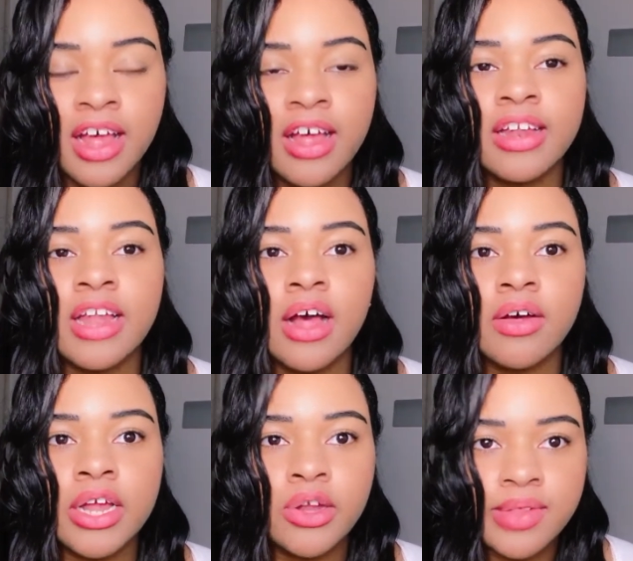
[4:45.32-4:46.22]
Now,
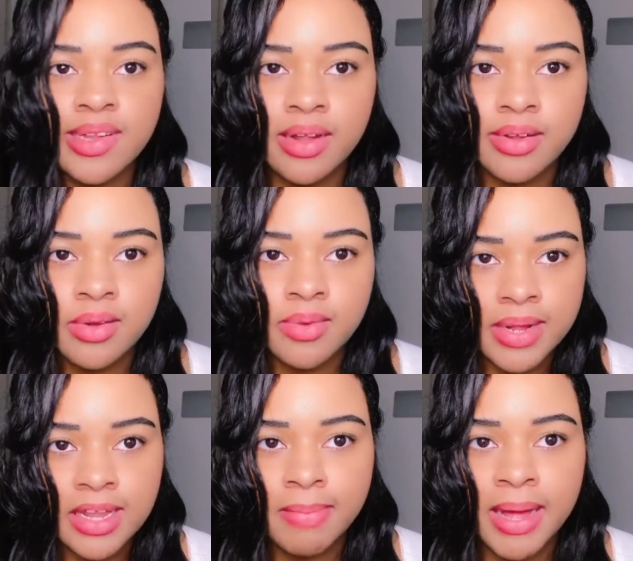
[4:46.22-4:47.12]
I know this sounds
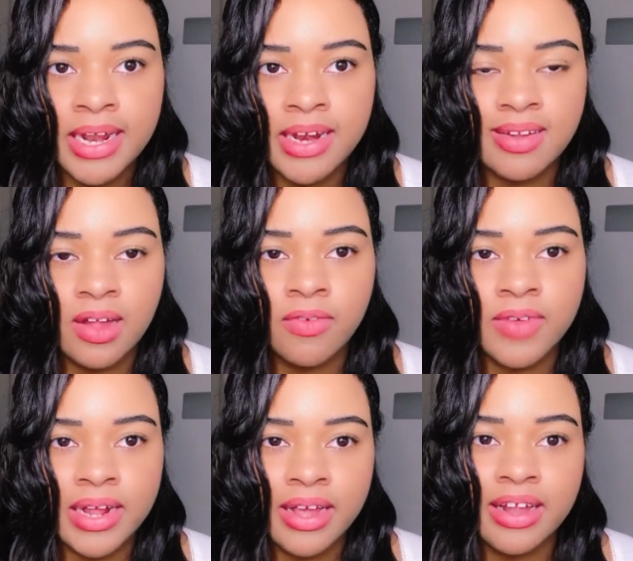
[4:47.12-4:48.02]
really bad in itself,
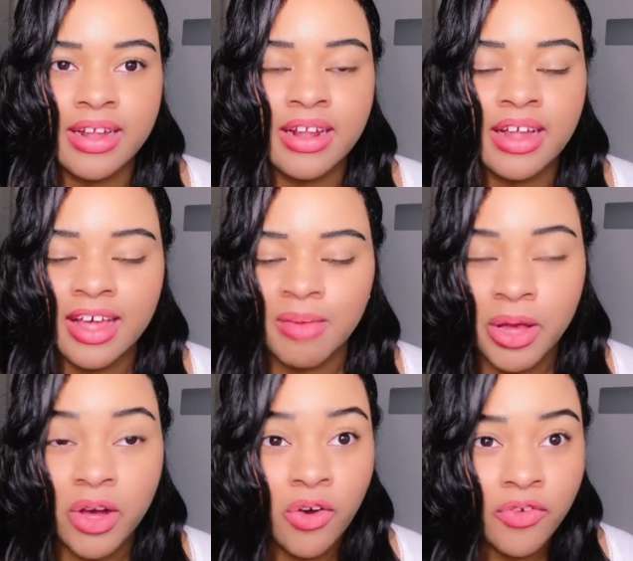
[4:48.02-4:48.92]
and again, I can
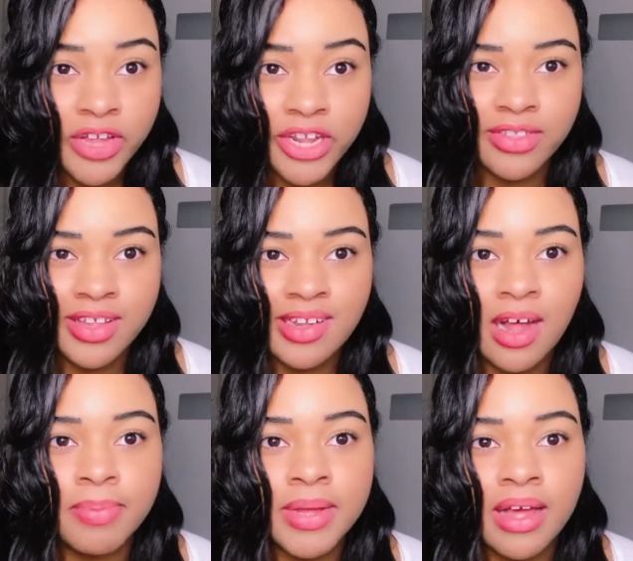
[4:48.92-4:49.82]
make a whole video on this
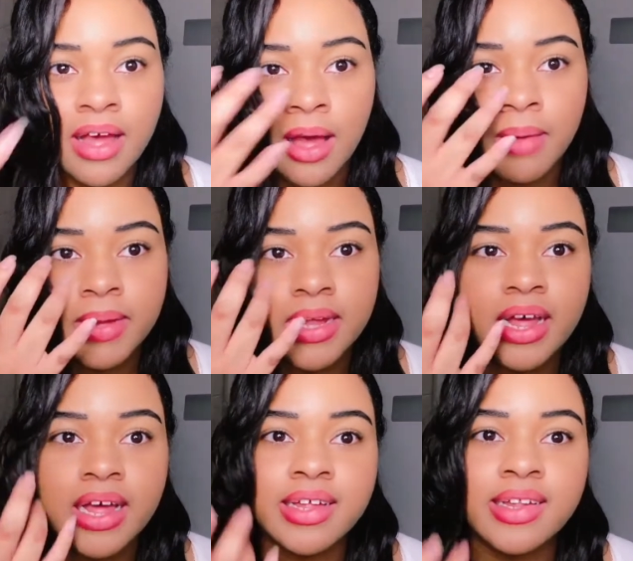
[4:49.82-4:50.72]
topic, but
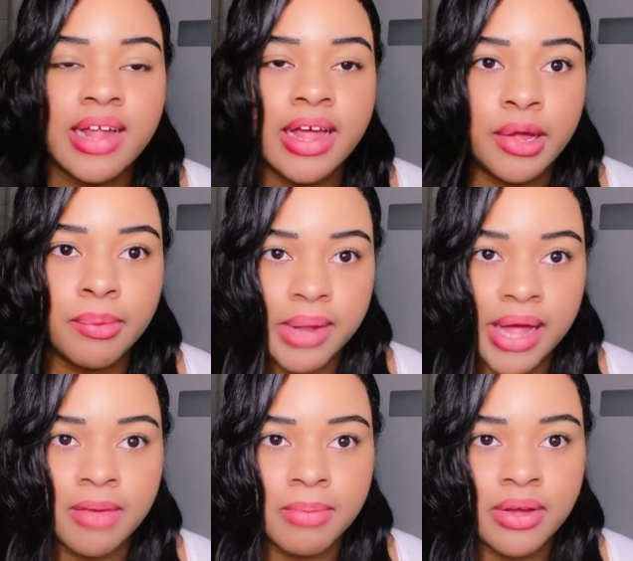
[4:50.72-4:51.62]
as a
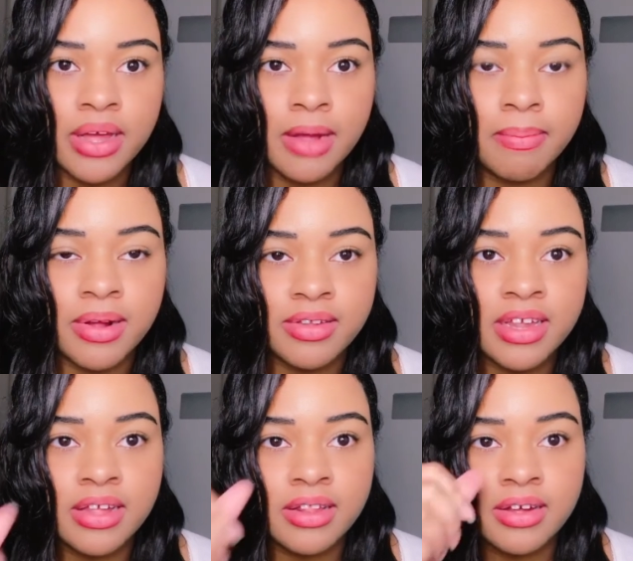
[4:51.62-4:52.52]
Black American in
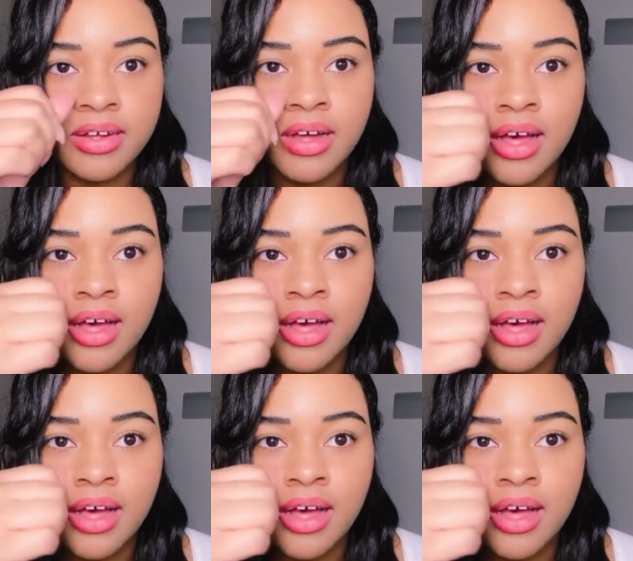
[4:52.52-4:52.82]
particular,